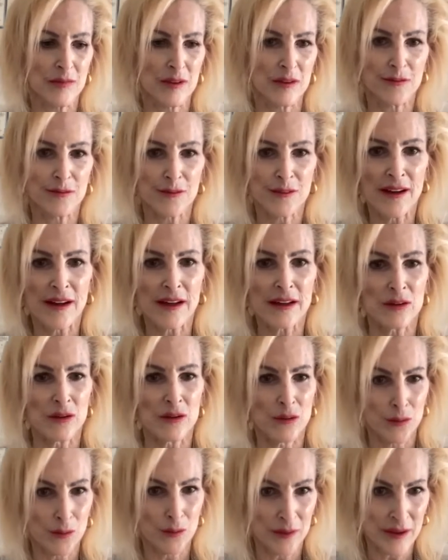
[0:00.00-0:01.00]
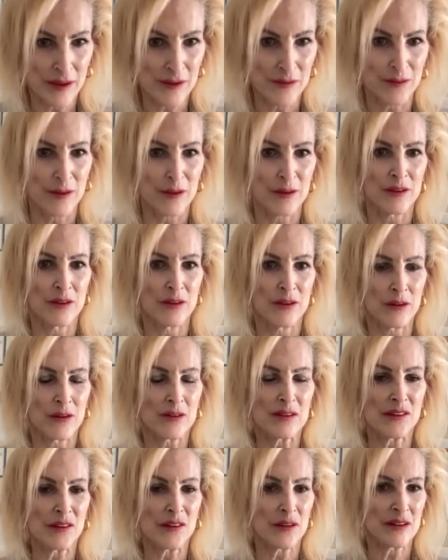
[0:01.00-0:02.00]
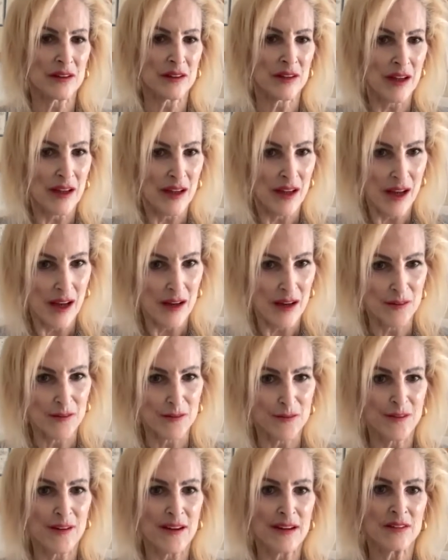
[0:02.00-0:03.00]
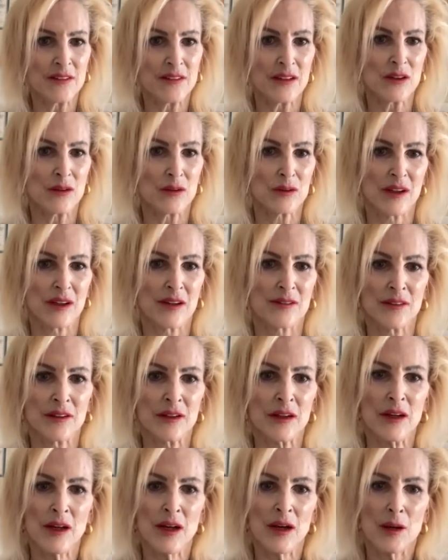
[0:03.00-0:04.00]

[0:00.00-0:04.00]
a friend whatever you know because you have a friend that you love and